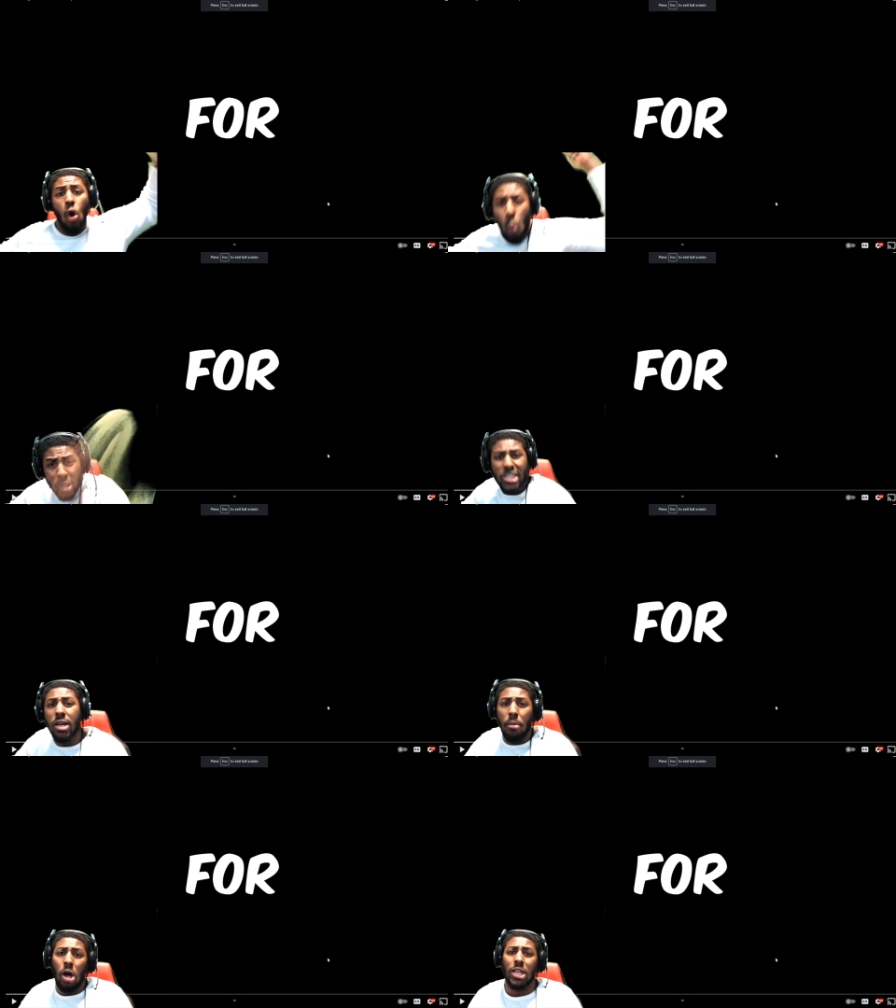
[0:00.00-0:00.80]
What's
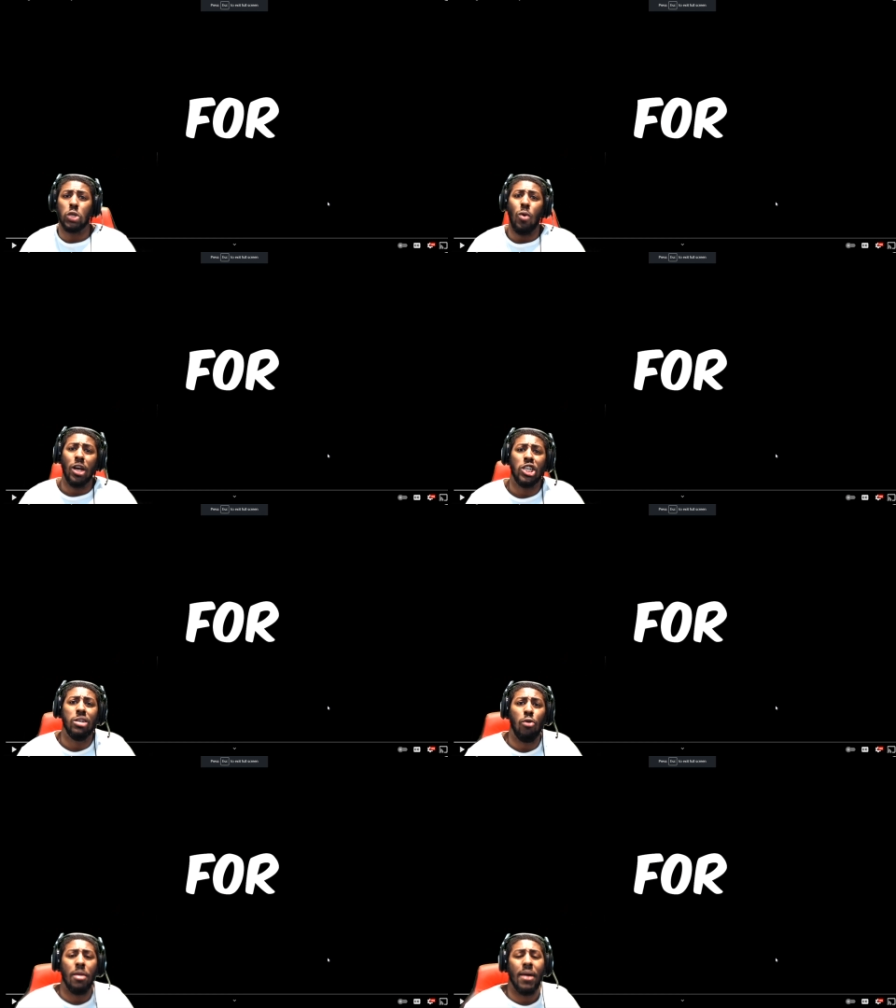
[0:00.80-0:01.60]
good, Ballin' Squad? It's
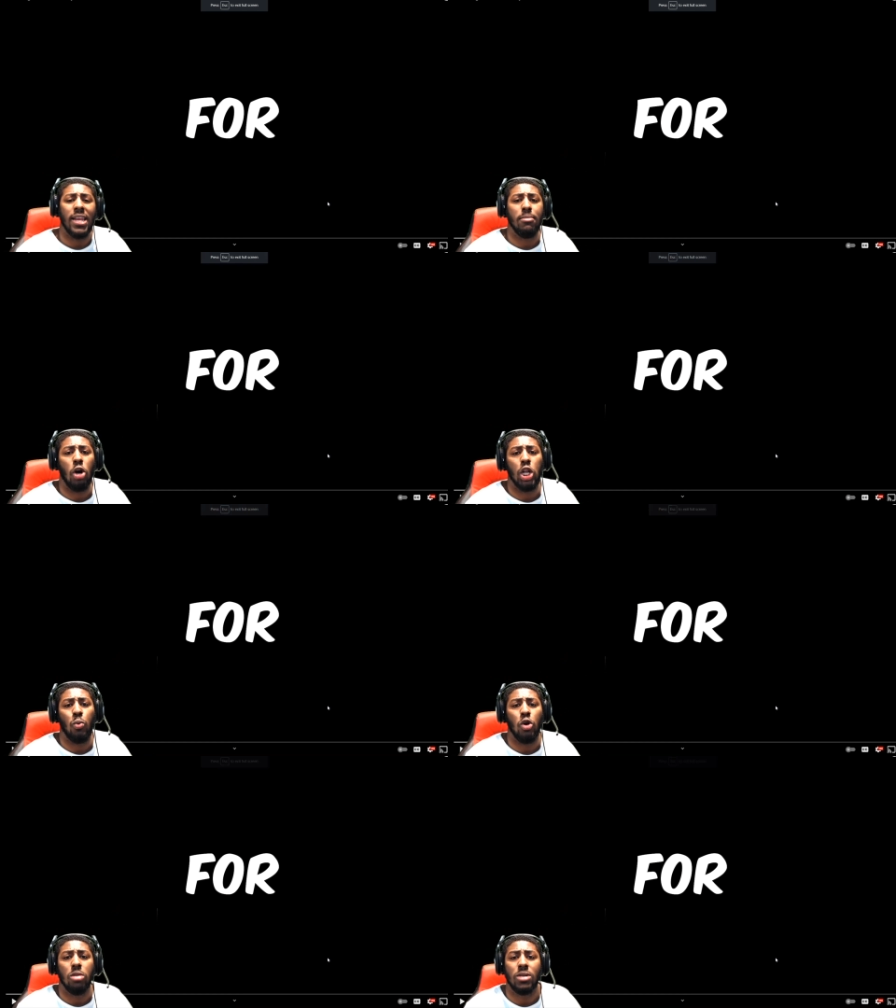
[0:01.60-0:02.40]
your boy Back to
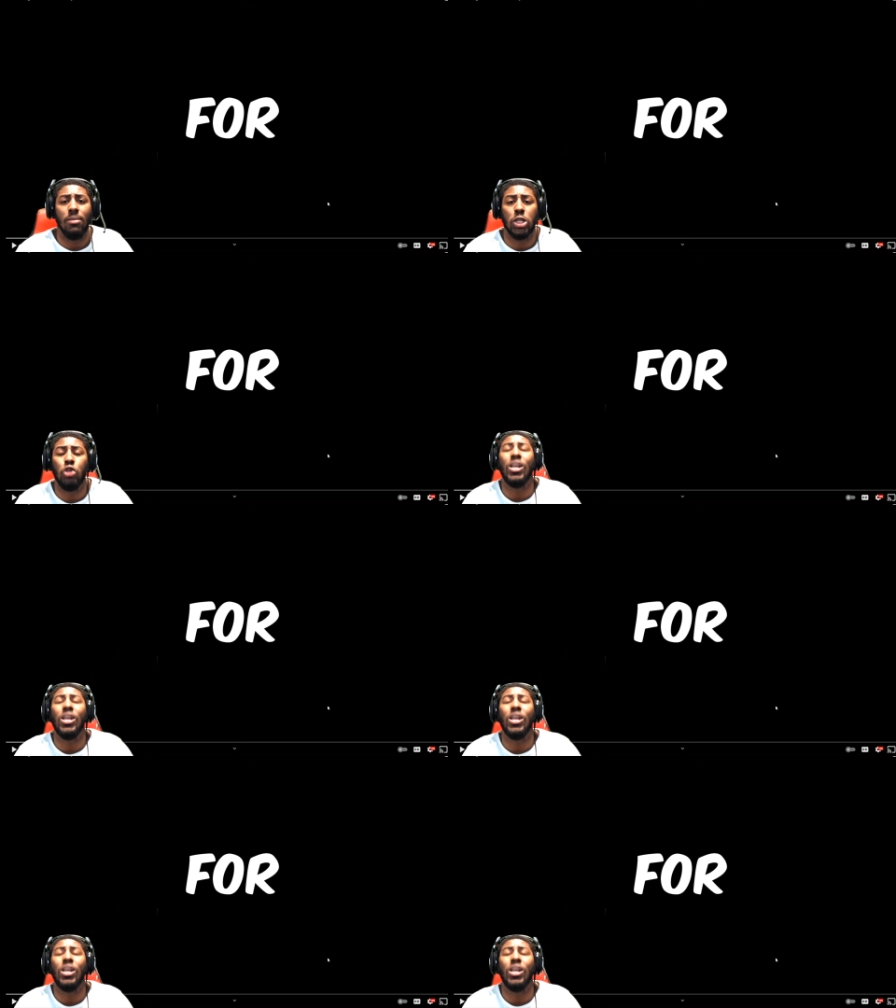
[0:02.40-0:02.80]
Ballin' Will, and I'm coming to you